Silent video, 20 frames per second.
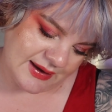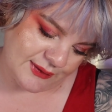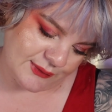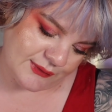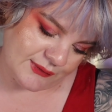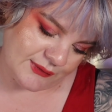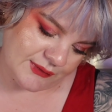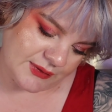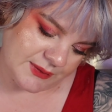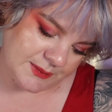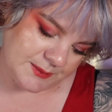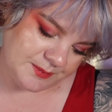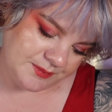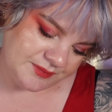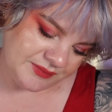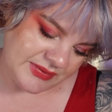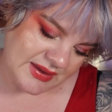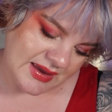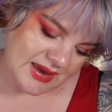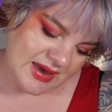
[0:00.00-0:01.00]
F,
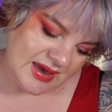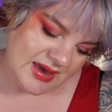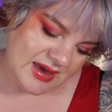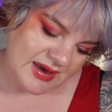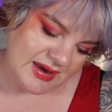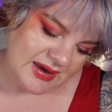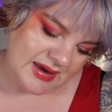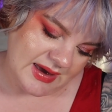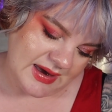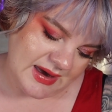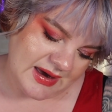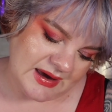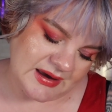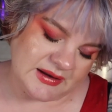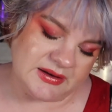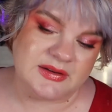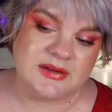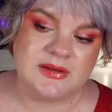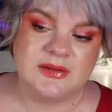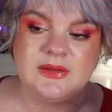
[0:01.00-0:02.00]

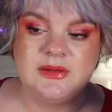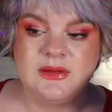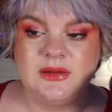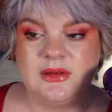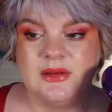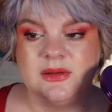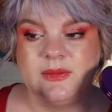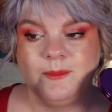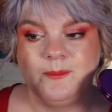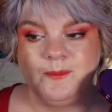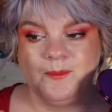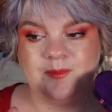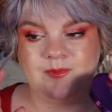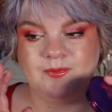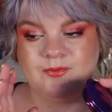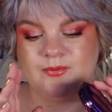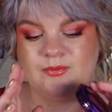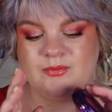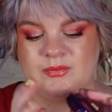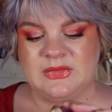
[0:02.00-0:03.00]
and
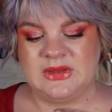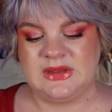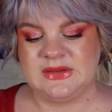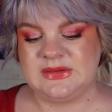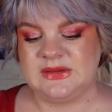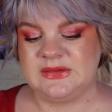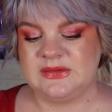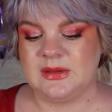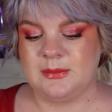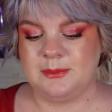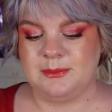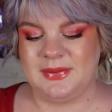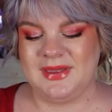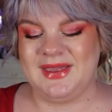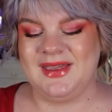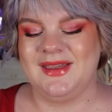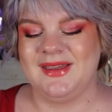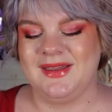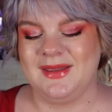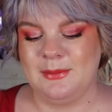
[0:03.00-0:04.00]
this is a
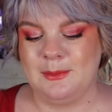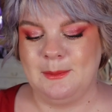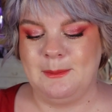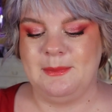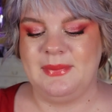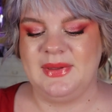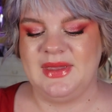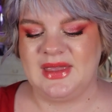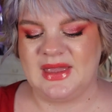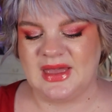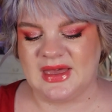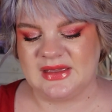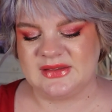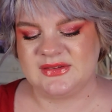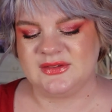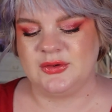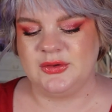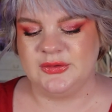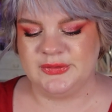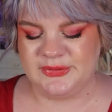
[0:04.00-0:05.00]
big
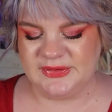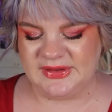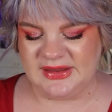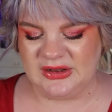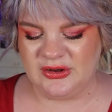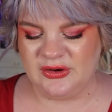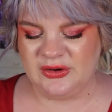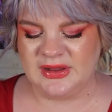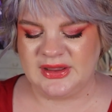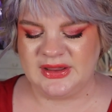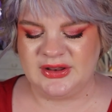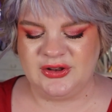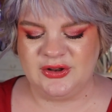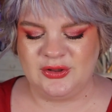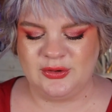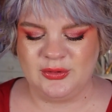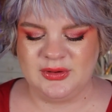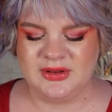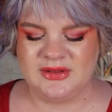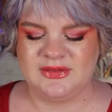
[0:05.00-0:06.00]
ass concealer. I
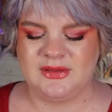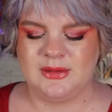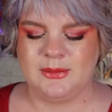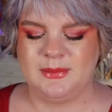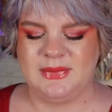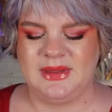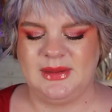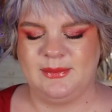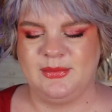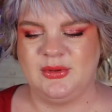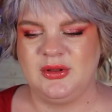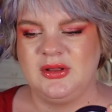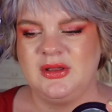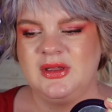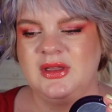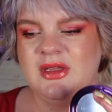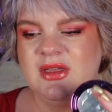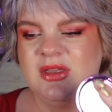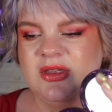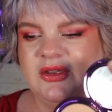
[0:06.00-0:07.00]
know that some
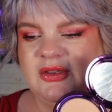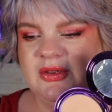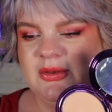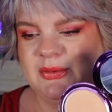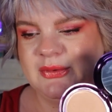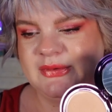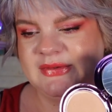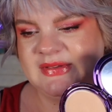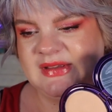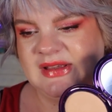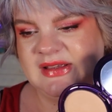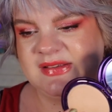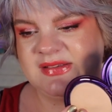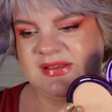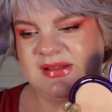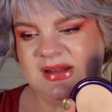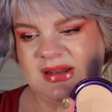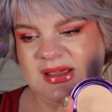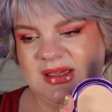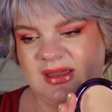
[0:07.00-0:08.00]
people use
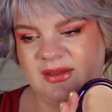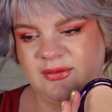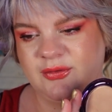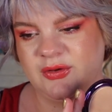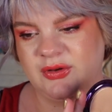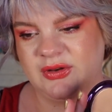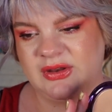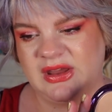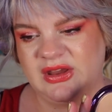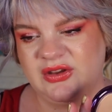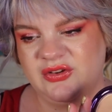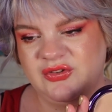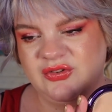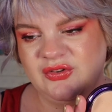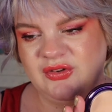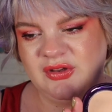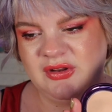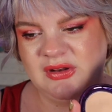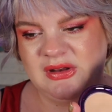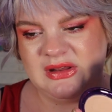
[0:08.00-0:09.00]
this like
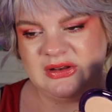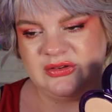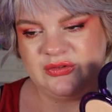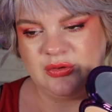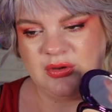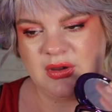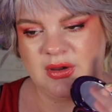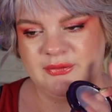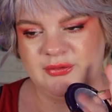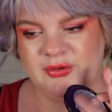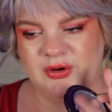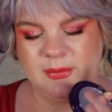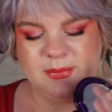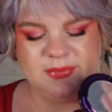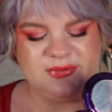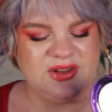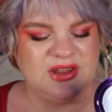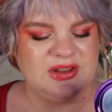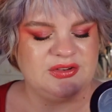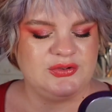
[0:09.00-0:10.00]
foundation and to cover
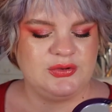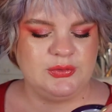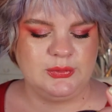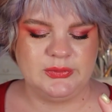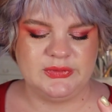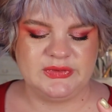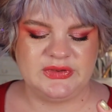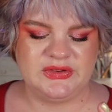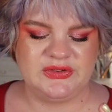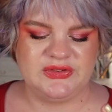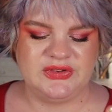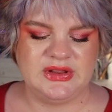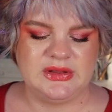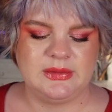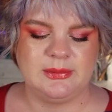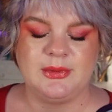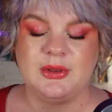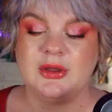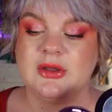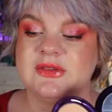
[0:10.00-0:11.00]
up tattoos and
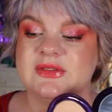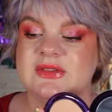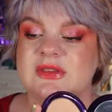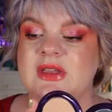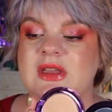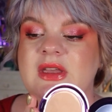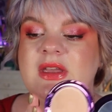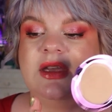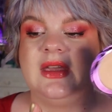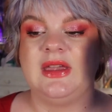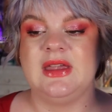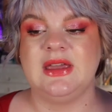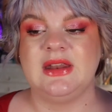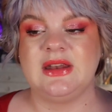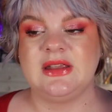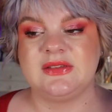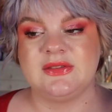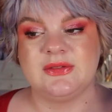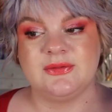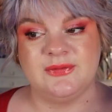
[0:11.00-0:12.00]
shit because it
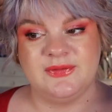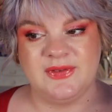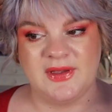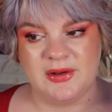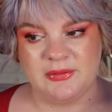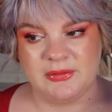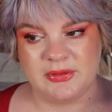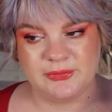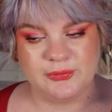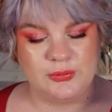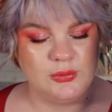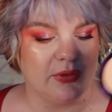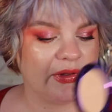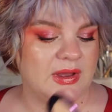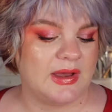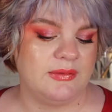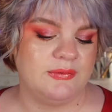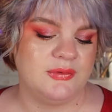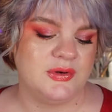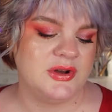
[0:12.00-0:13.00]
is very full
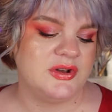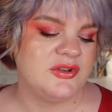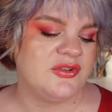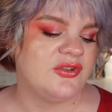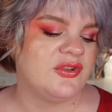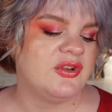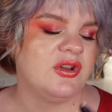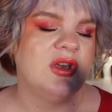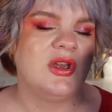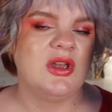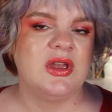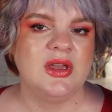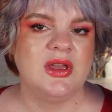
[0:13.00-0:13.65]
coverage.